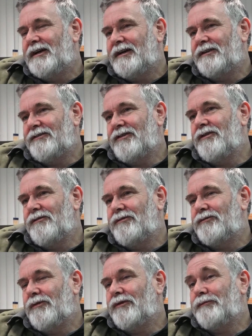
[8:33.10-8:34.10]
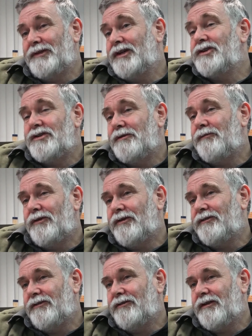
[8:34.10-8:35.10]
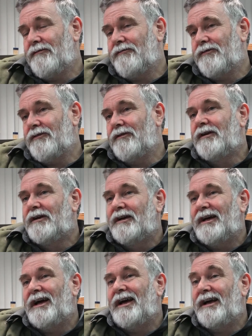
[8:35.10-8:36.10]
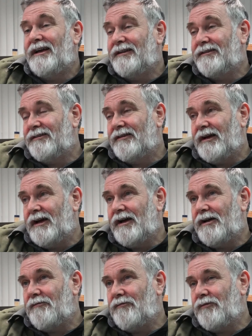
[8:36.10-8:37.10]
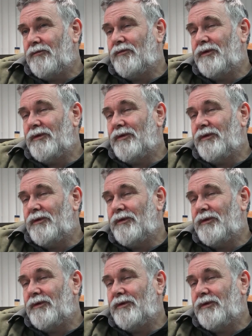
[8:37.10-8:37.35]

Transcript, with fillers: and so it's what potential employers are looking for and um,